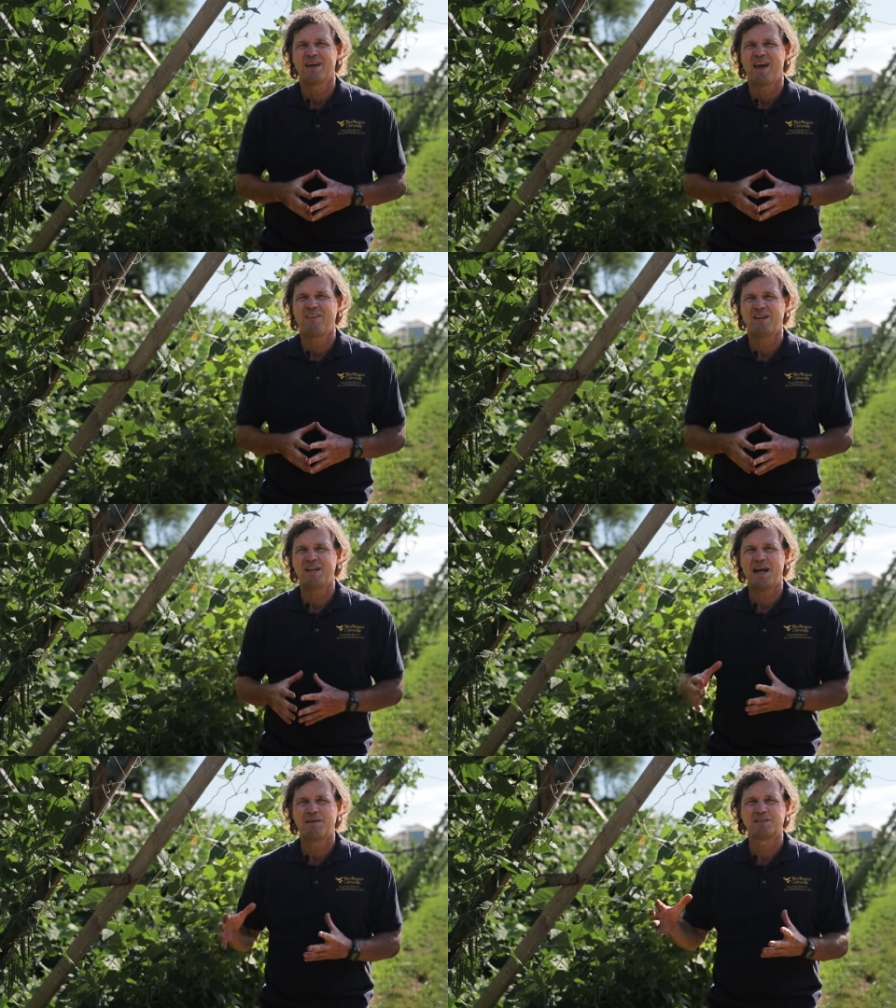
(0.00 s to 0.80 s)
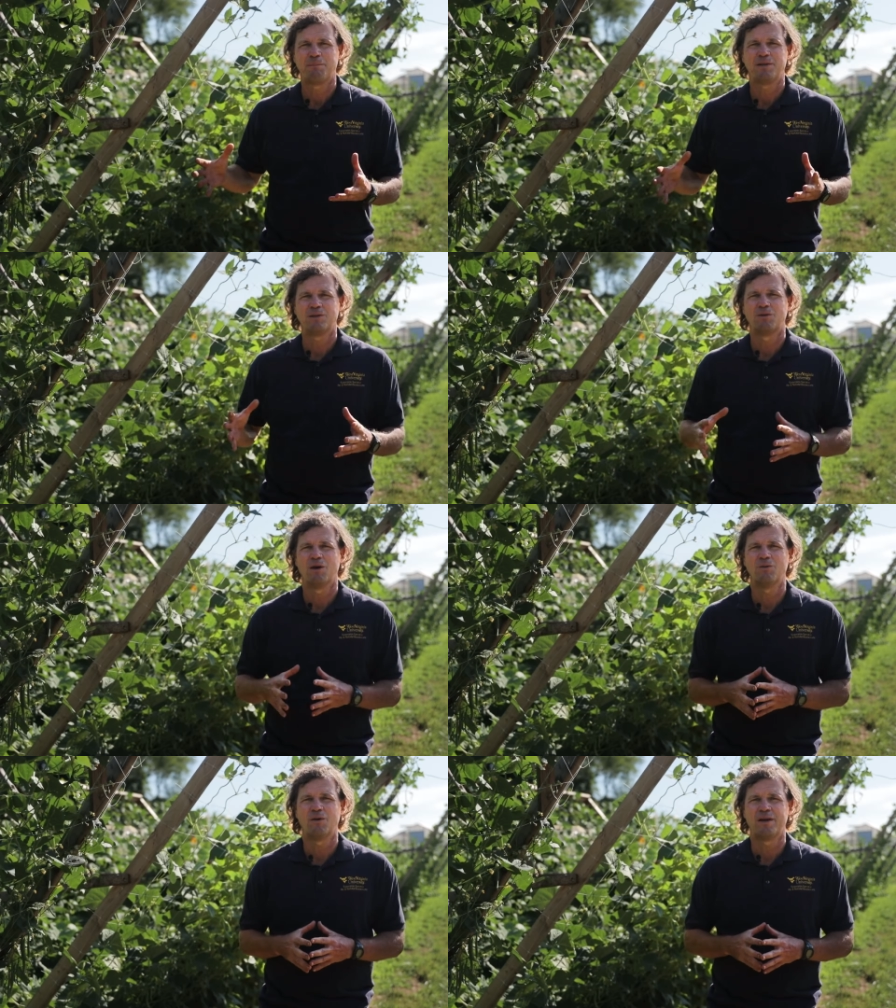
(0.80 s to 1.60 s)
and they need to have something to
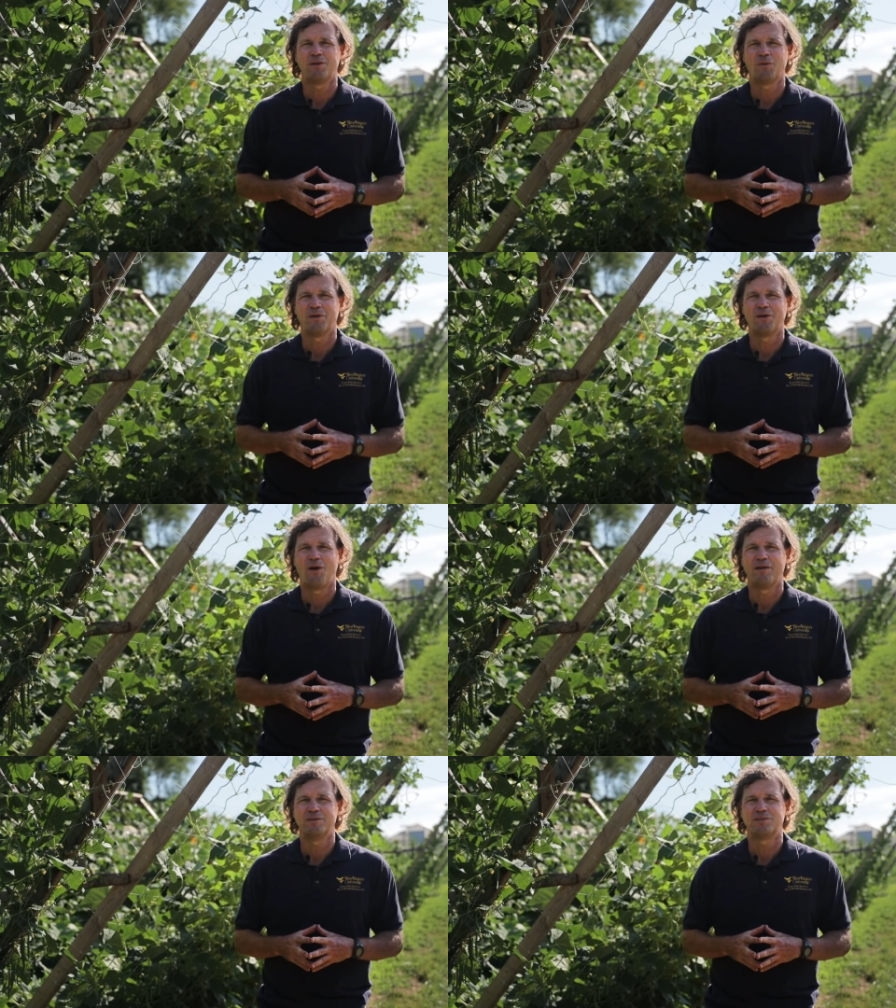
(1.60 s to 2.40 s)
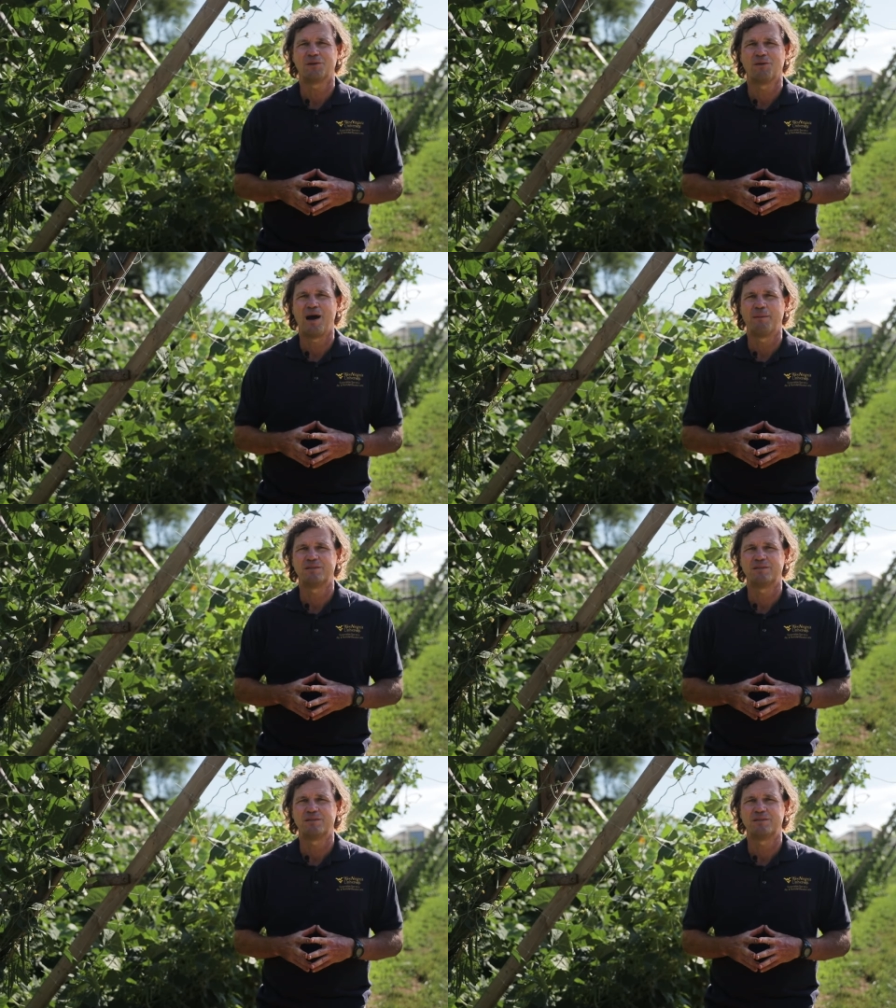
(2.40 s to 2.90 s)
grow on in order to harvest the crop.